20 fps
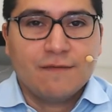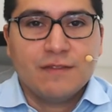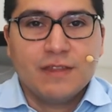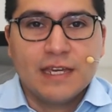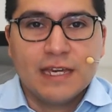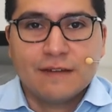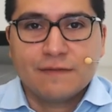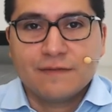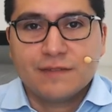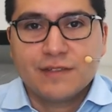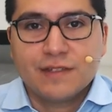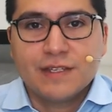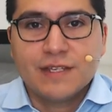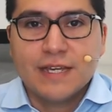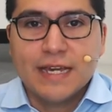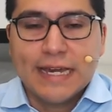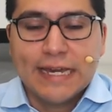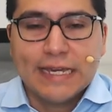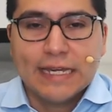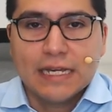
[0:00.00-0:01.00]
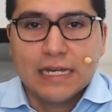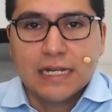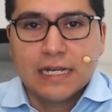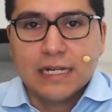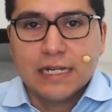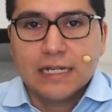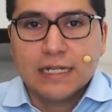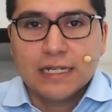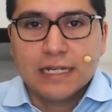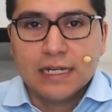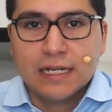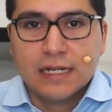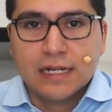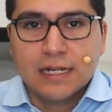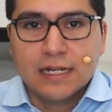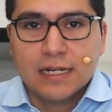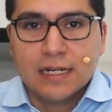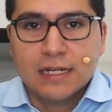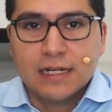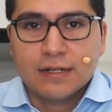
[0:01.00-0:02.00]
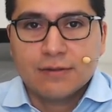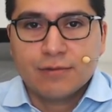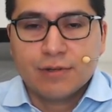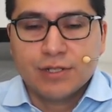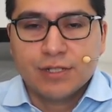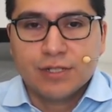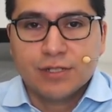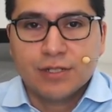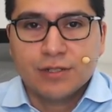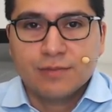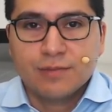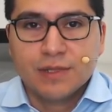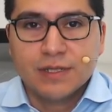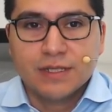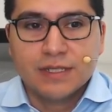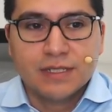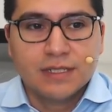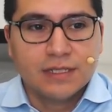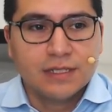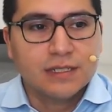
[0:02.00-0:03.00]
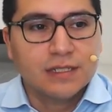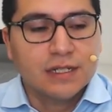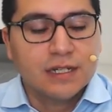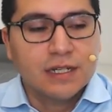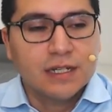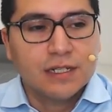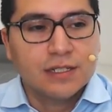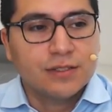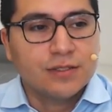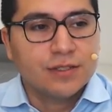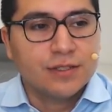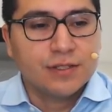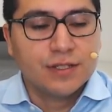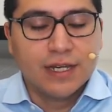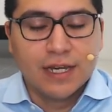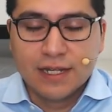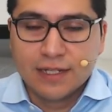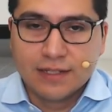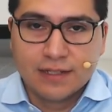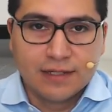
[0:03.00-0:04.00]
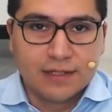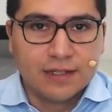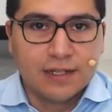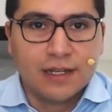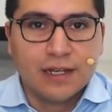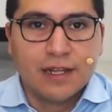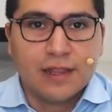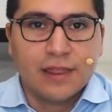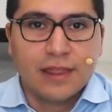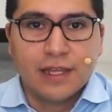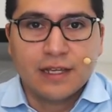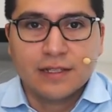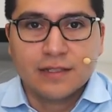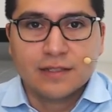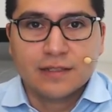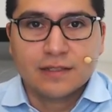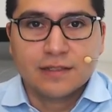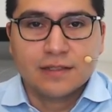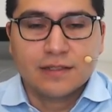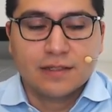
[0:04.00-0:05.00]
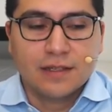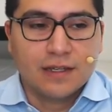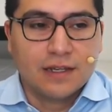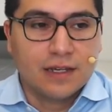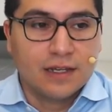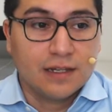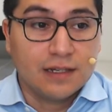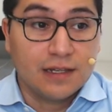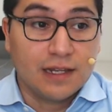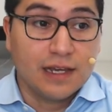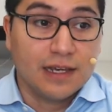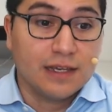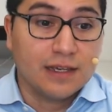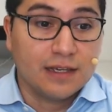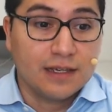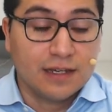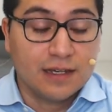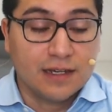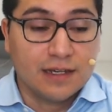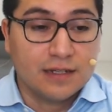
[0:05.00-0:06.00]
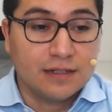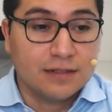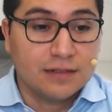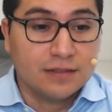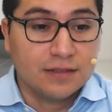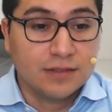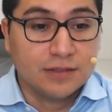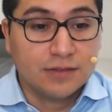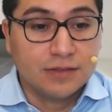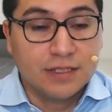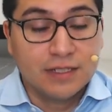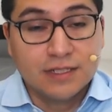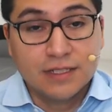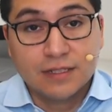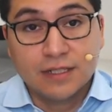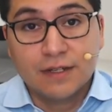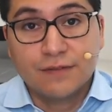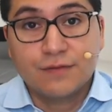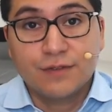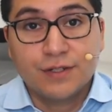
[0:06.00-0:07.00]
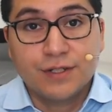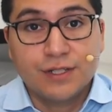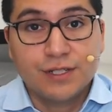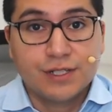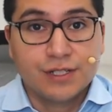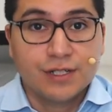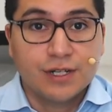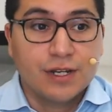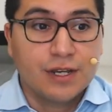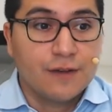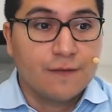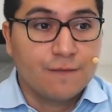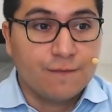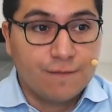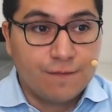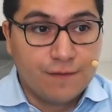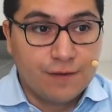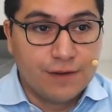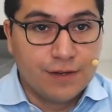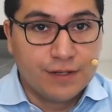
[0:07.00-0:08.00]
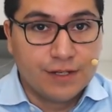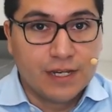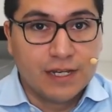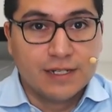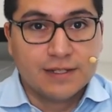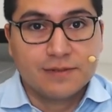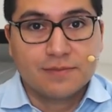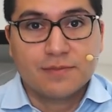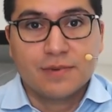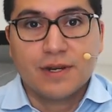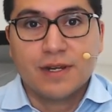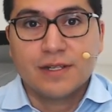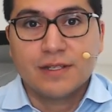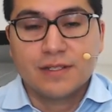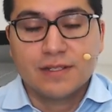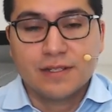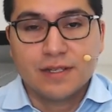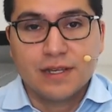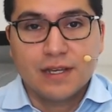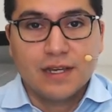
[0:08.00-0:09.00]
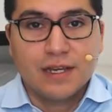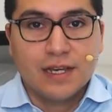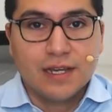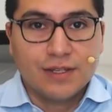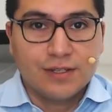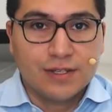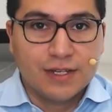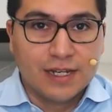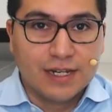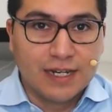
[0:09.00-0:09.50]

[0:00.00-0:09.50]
FCA registered business. You get things like decent leverage, very tight spreads, and you get